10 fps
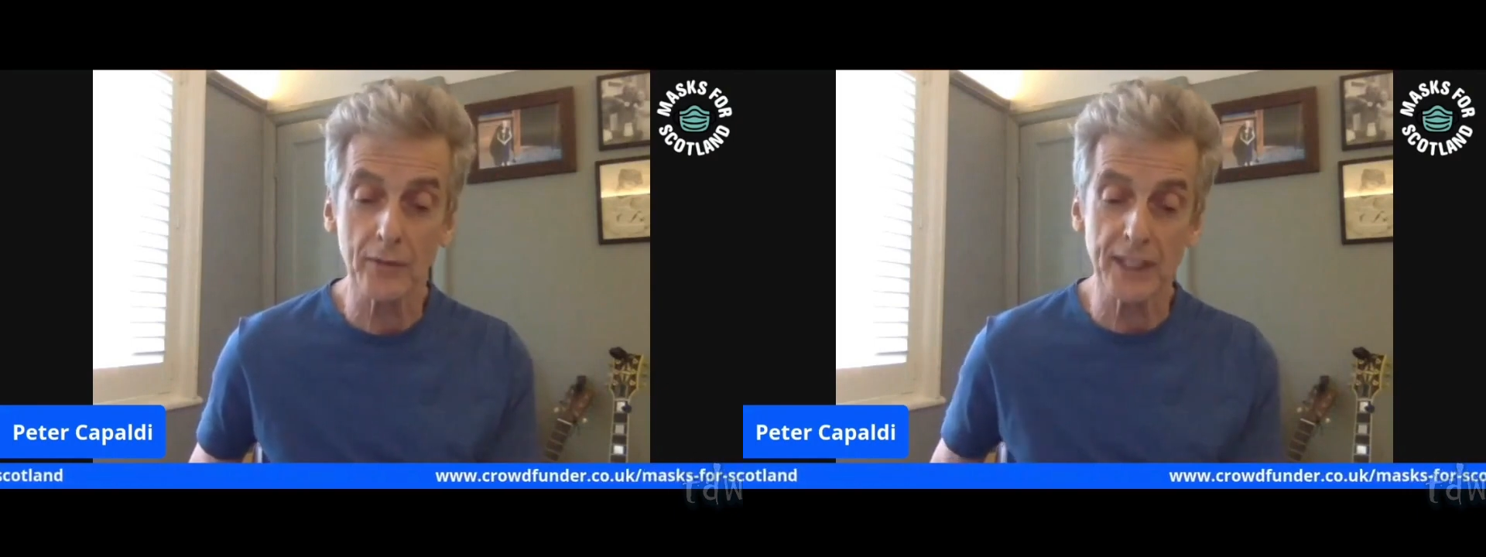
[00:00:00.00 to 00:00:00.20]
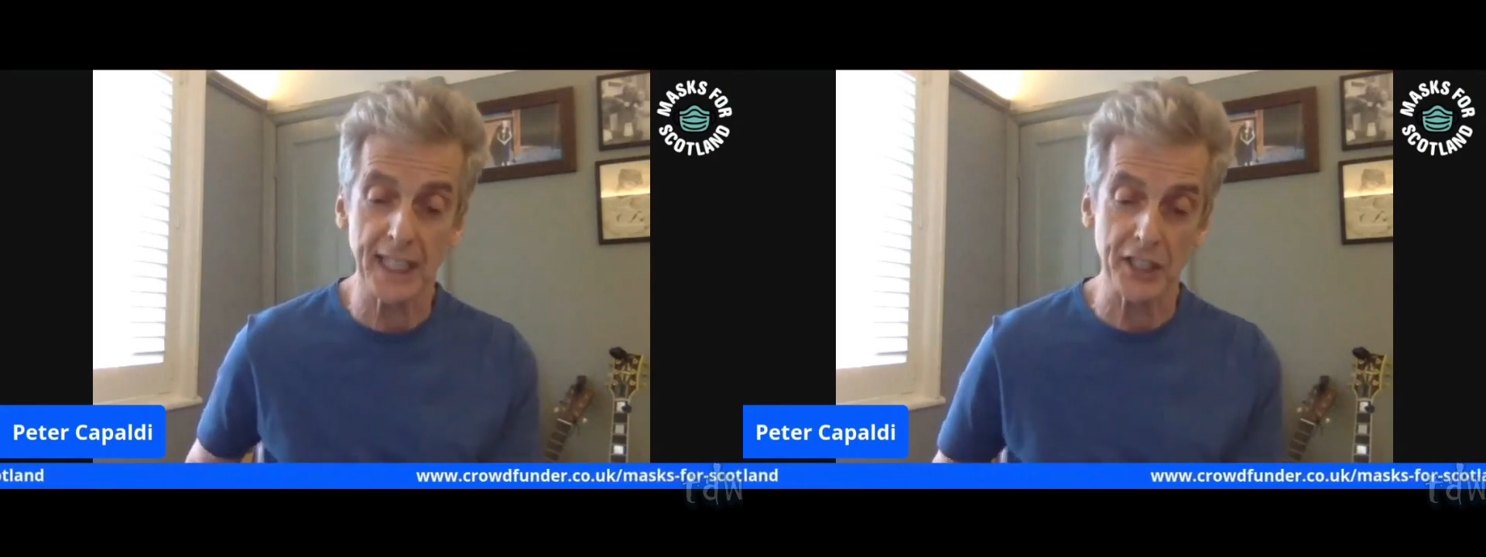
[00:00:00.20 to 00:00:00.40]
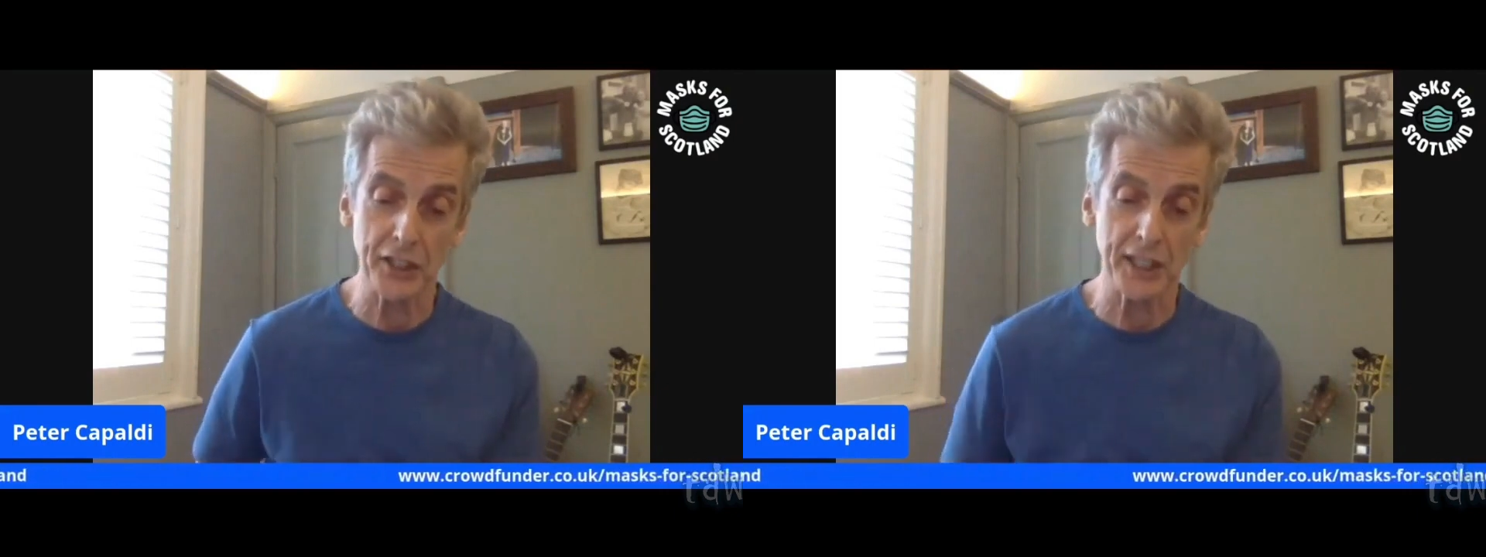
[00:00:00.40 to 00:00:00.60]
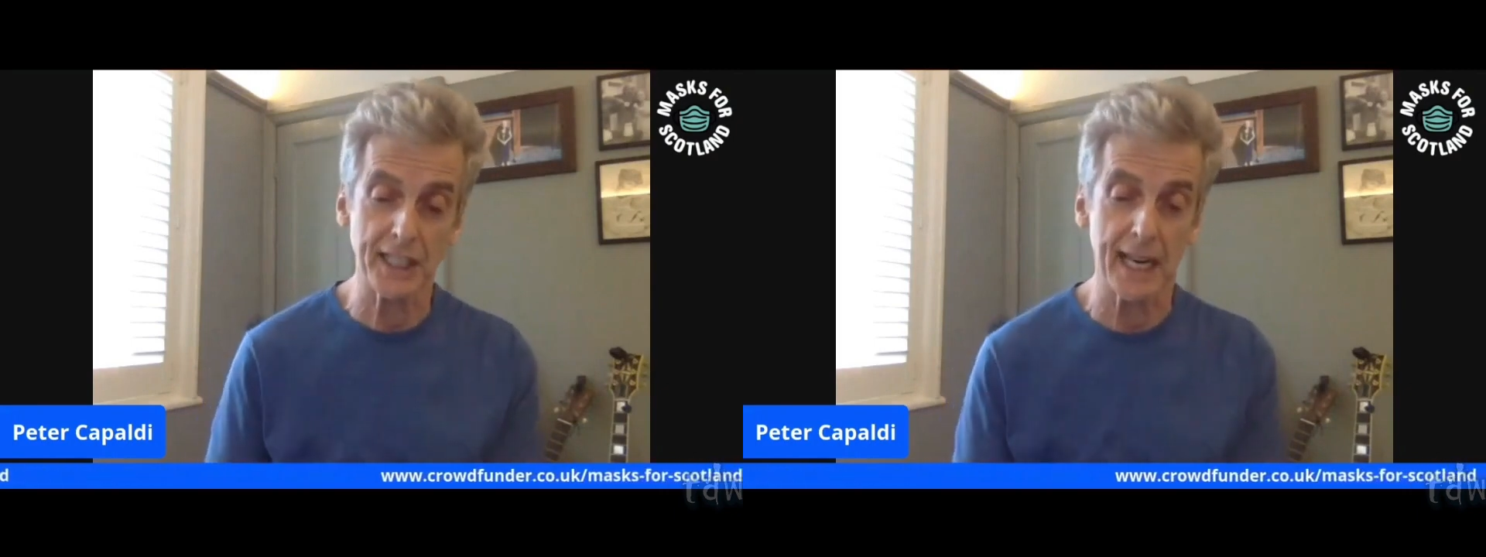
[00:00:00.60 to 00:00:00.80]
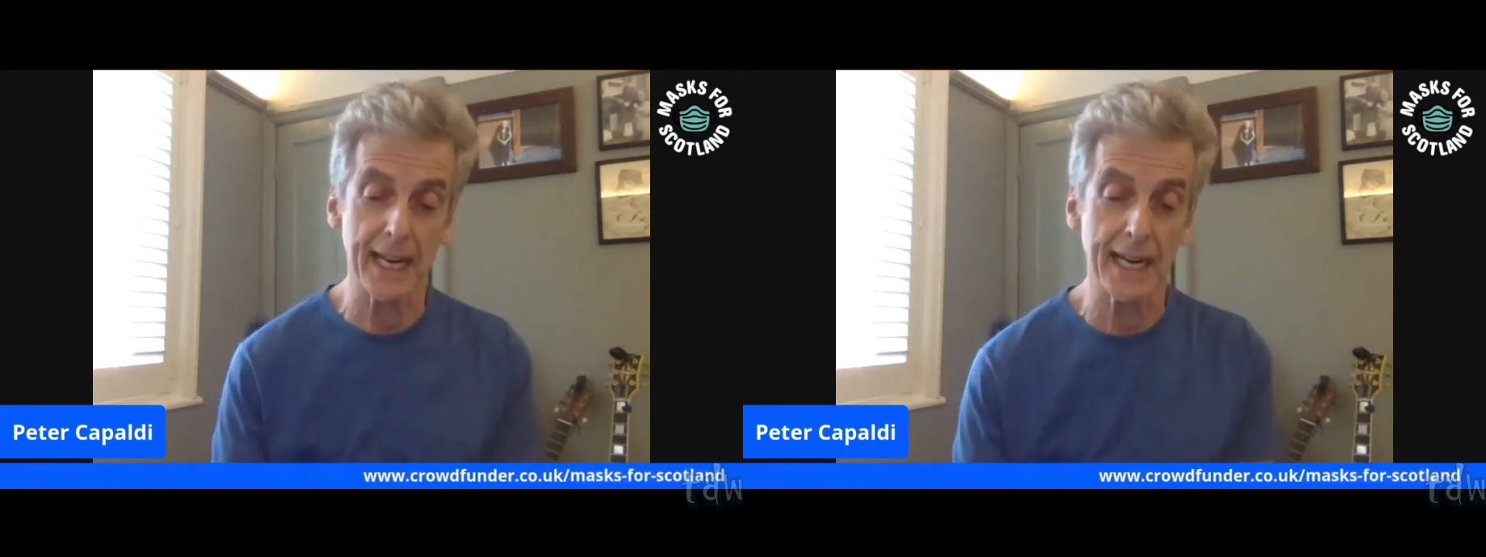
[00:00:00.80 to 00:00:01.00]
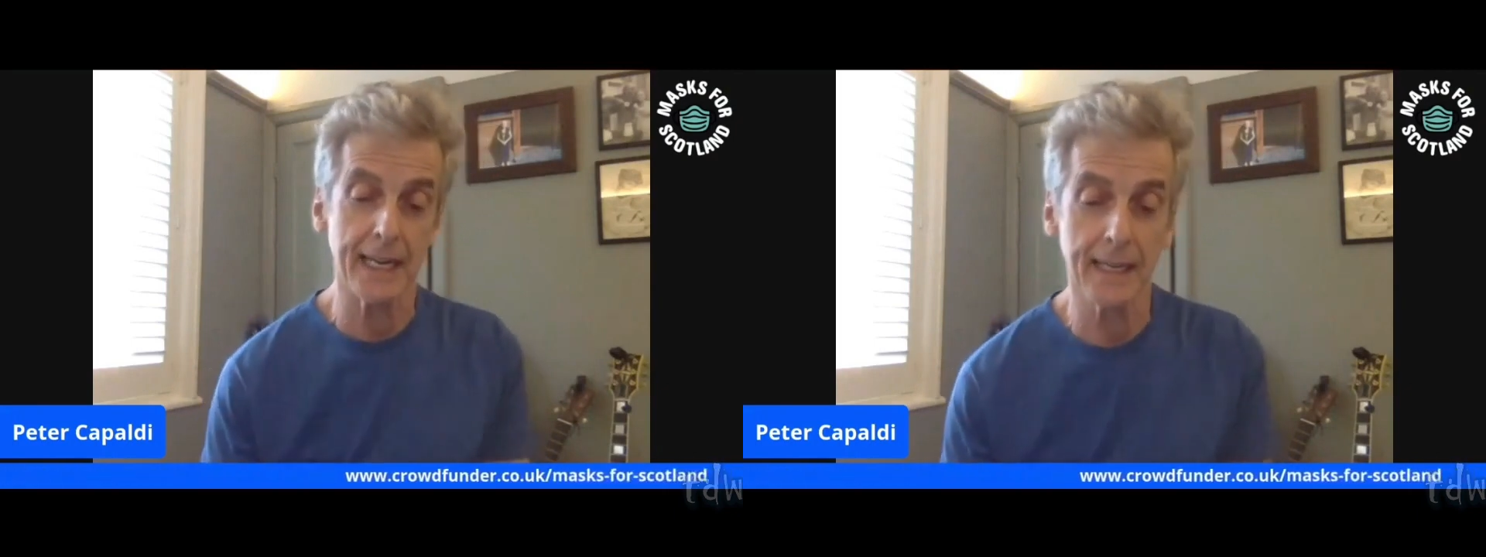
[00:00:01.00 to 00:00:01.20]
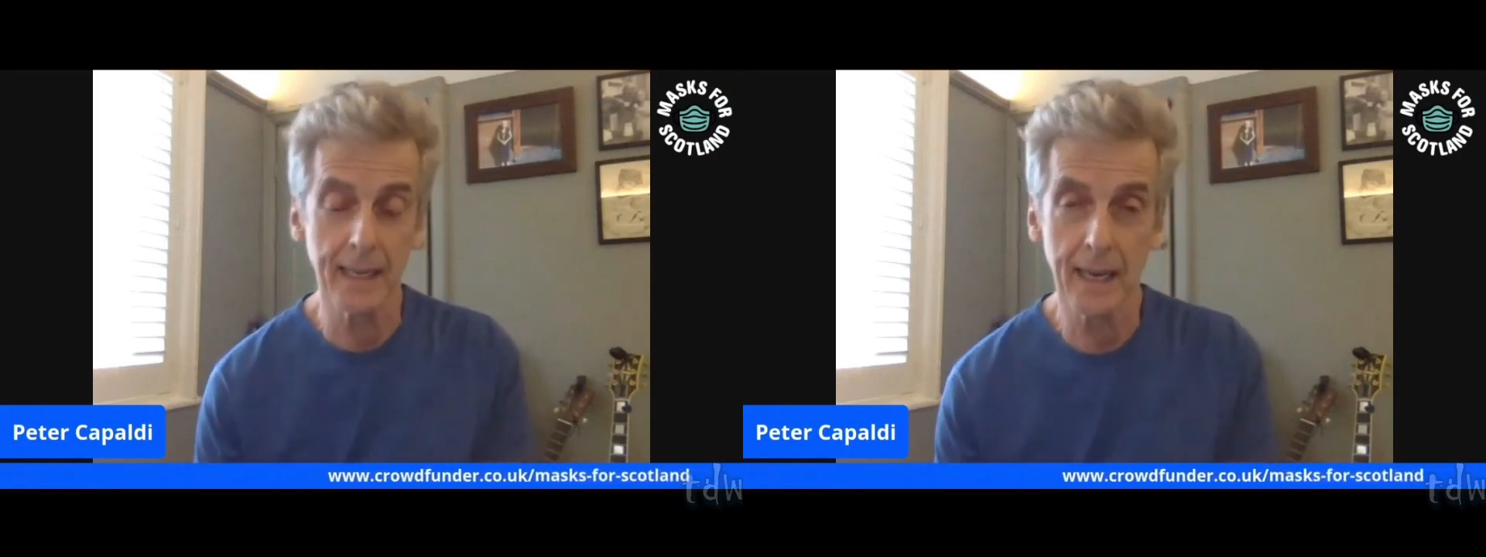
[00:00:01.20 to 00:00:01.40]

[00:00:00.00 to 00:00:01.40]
the conversation to say,